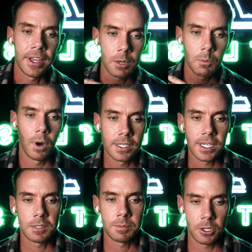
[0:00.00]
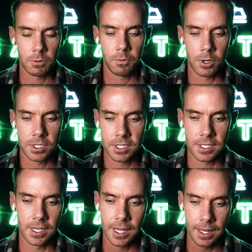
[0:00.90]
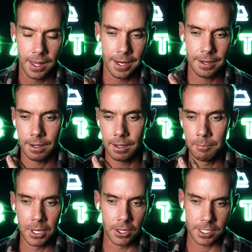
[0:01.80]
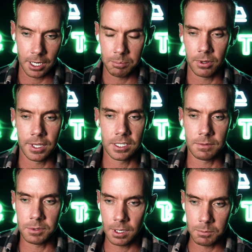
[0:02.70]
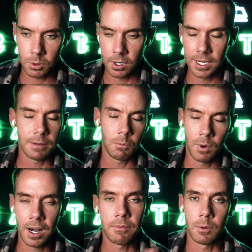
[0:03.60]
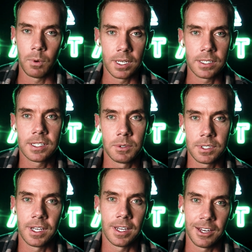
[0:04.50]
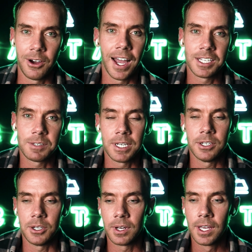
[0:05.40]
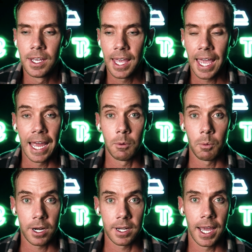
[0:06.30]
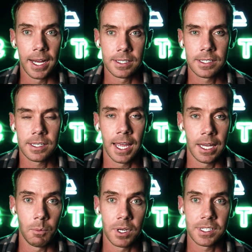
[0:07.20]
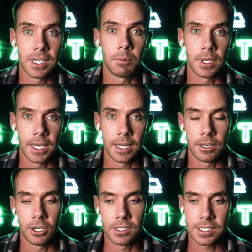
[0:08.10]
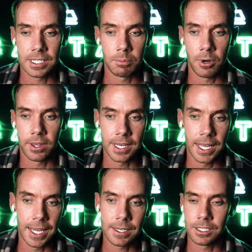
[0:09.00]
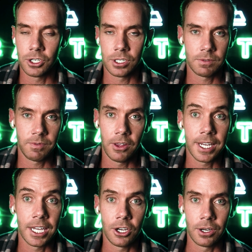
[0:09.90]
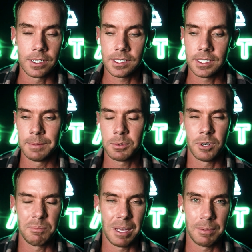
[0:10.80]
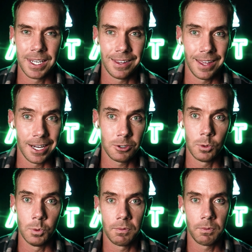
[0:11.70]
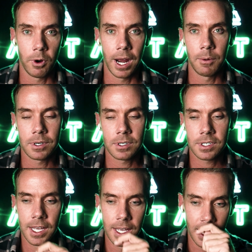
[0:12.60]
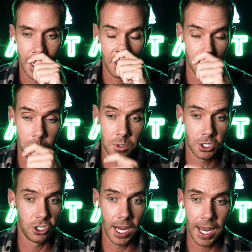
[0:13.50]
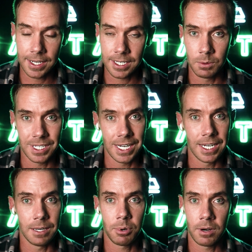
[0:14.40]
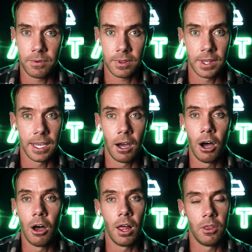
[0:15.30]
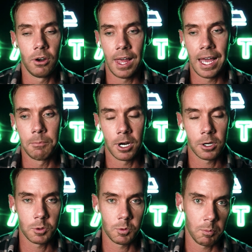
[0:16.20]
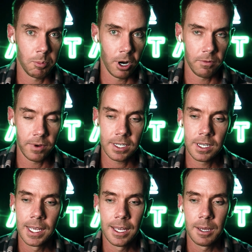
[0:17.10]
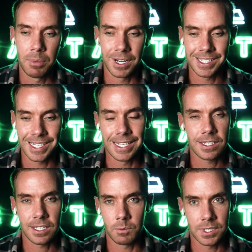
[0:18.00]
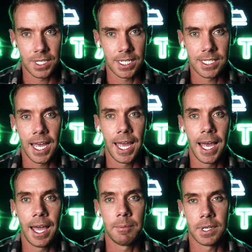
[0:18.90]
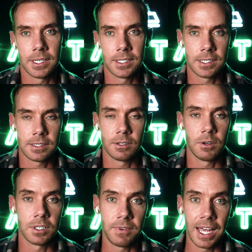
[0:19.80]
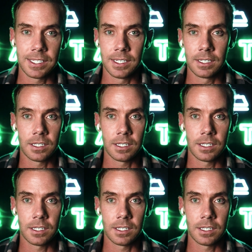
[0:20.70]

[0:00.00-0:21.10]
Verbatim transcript: I think he was like special forces and then like a military police of some sort, whatever it was. He was a you know high speed dude, had to work nights, and he wasn't able to get good sleep throughout the day because he just felt like he couldn't sleep. So he'd maybe get like two to four hours. Now, the dude mm-hmm. was jacked. He was eating perfectly. All other markers were perfect, but his insulin was like sky high because you know his fasting